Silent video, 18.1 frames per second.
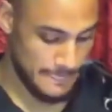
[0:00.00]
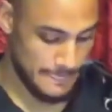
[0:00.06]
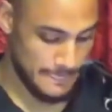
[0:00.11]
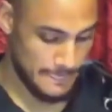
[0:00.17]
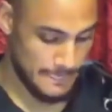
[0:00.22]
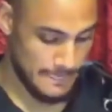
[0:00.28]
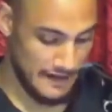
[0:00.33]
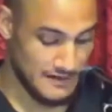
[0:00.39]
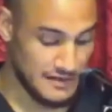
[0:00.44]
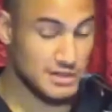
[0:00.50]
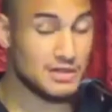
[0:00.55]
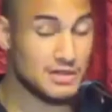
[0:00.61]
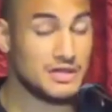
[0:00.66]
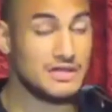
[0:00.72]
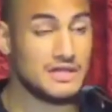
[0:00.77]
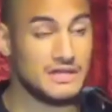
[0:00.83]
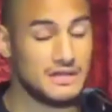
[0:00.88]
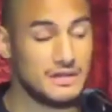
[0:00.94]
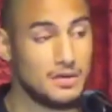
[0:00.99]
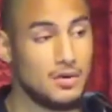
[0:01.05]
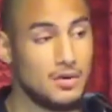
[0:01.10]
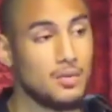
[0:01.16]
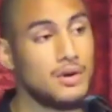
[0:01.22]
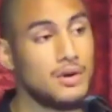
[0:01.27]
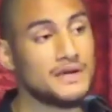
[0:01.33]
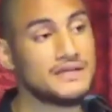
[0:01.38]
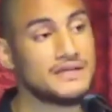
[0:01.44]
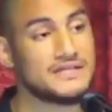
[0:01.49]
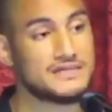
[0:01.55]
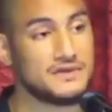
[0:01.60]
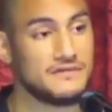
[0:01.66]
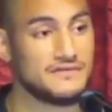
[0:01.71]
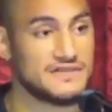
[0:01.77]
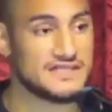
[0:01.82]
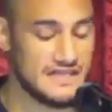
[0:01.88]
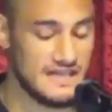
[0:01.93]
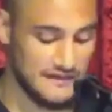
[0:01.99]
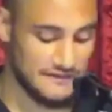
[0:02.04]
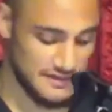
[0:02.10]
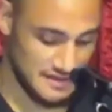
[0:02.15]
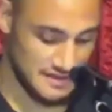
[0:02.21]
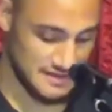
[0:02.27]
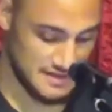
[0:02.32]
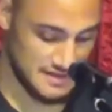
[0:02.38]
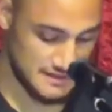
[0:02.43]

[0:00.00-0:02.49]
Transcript: the unity or oneness of his covenants.